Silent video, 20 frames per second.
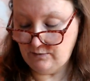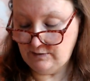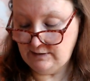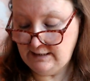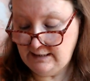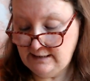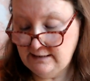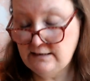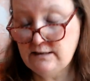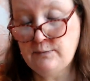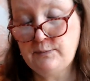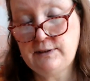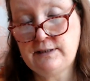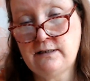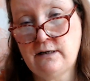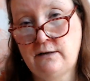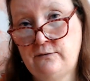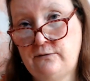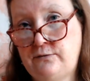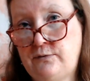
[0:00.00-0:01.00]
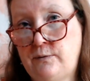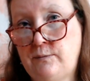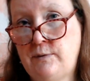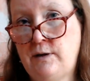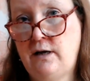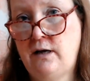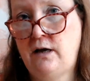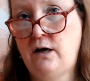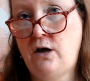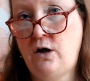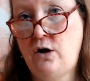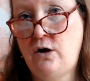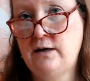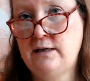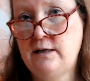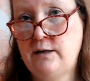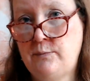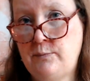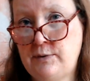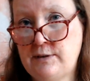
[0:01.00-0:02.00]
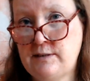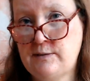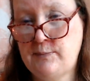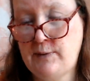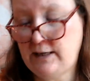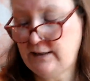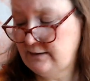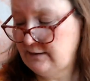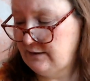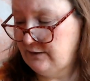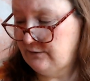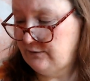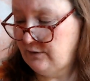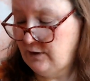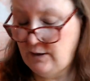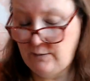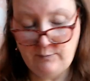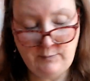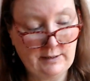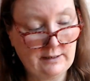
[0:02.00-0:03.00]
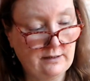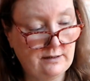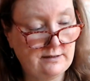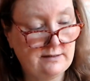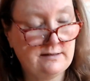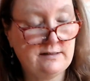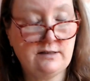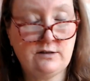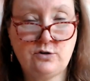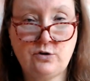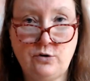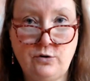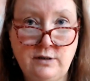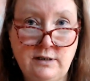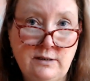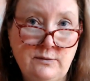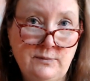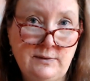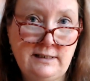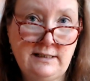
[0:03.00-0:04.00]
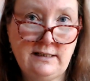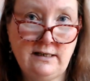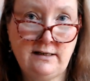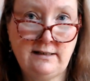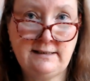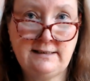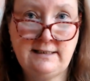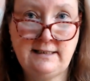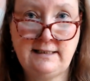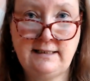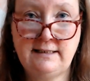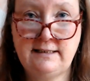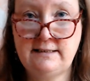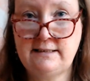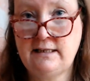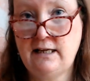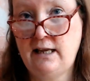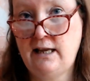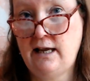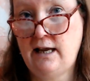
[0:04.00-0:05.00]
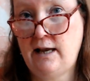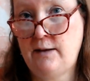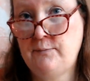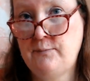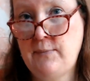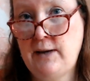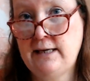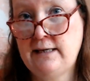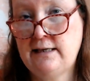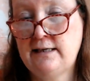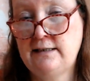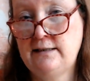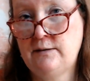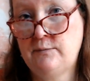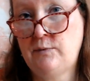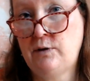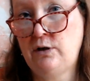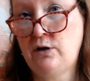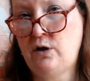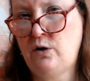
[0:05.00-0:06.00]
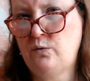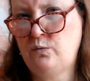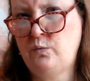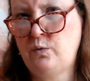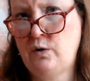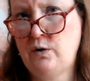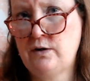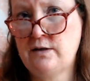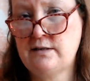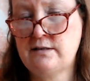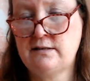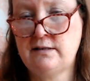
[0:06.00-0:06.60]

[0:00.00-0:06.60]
to be done from a higher perspective, because the toying with the ideas and making them a lot worse than you